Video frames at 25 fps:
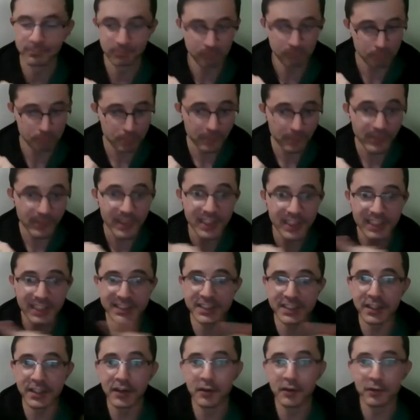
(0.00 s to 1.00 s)

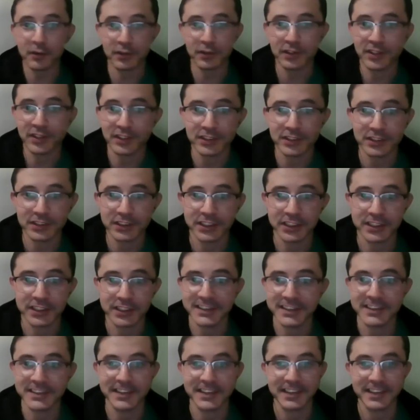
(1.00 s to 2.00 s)
on her
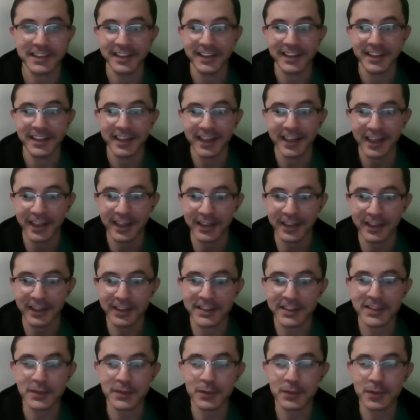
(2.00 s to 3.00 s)
chest. And
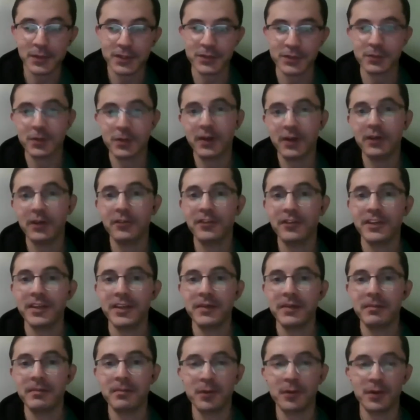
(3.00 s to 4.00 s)
this was one of
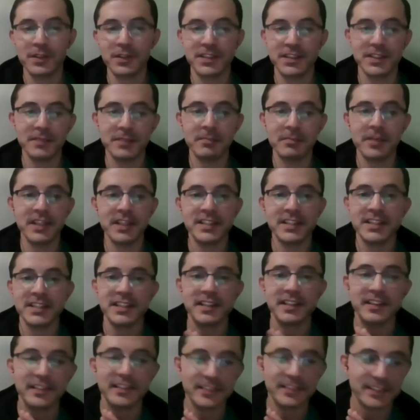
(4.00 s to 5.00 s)
the most
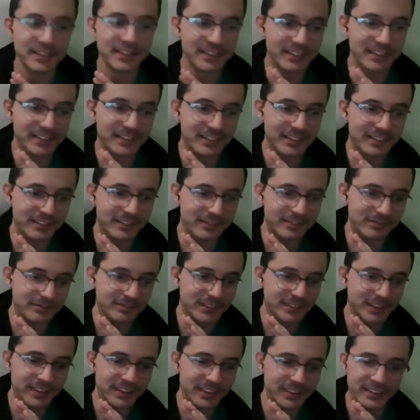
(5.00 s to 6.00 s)
amazing
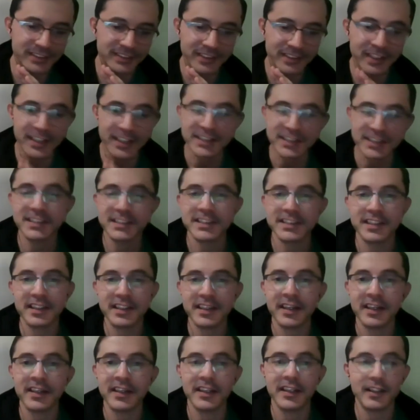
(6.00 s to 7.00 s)
cases
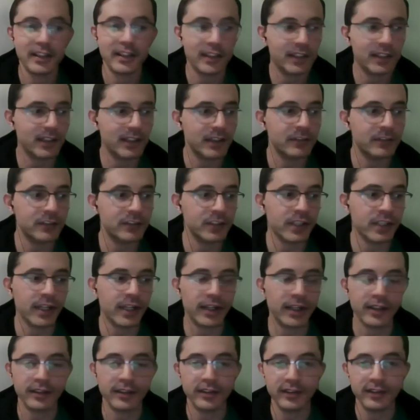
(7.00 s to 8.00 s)
that I ever
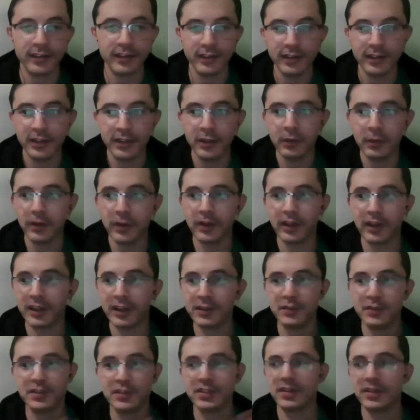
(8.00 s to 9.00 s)
had. Well, I
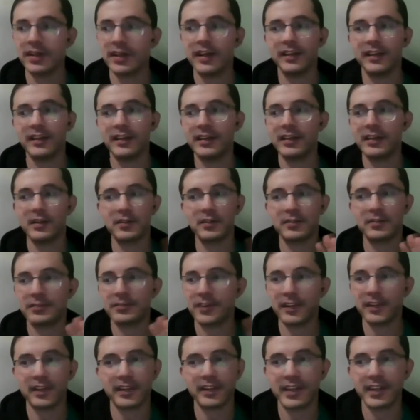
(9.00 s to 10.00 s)
also had a lot of
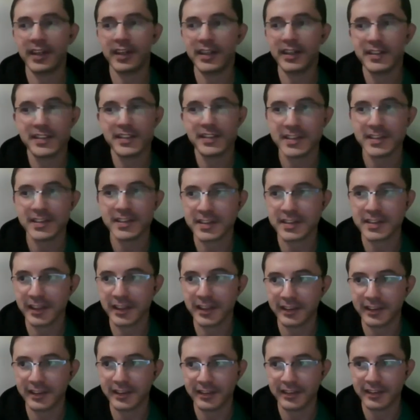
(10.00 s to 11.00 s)
other cases
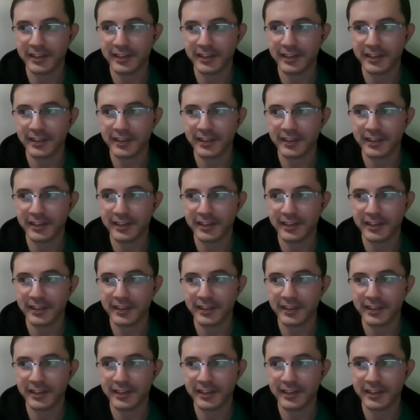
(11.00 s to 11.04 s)
that